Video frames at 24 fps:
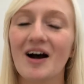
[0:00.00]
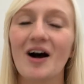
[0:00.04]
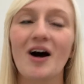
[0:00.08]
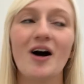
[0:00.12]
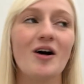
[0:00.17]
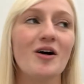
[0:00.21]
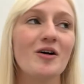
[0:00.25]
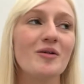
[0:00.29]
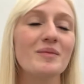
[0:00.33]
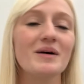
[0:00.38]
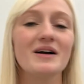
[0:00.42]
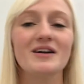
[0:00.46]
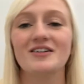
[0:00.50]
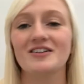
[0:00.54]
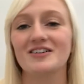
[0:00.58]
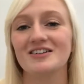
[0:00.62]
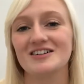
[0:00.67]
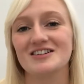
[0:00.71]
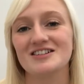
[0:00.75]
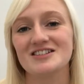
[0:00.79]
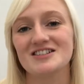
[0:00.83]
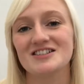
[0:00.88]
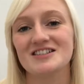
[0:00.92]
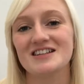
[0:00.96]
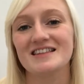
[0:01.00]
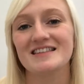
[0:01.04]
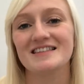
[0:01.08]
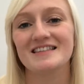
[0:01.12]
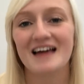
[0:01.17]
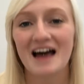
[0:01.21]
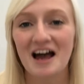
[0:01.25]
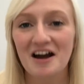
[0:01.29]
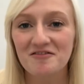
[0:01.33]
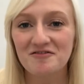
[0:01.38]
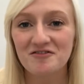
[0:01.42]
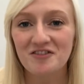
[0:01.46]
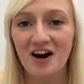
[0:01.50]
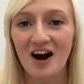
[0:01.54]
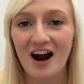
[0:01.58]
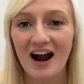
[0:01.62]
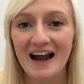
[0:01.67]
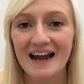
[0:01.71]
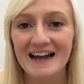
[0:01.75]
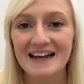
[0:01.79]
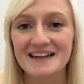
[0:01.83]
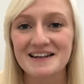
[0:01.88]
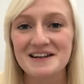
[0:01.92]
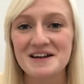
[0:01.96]
Oh my gosh, that
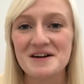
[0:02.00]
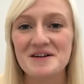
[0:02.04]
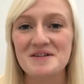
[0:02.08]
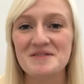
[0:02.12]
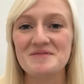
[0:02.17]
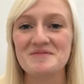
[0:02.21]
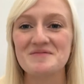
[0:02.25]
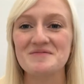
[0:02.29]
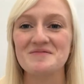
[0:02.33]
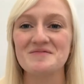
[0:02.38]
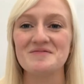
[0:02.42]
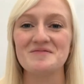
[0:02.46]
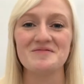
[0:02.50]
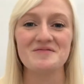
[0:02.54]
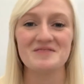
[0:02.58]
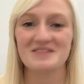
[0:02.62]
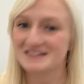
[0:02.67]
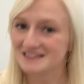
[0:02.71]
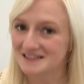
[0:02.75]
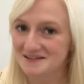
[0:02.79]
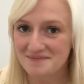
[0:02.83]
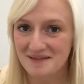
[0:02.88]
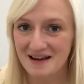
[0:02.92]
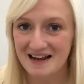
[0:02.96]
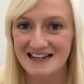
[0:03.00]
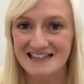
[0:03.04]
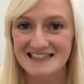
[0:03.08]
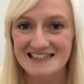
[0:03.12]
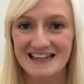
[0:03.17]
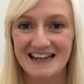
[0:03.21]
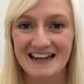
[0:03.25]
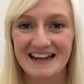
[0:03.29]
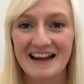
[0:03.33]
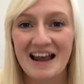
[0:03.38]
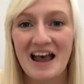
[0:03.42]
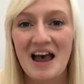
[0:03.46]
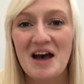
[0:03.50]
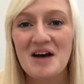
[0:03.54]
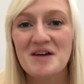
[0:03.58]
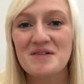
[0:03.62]
ride was amazing.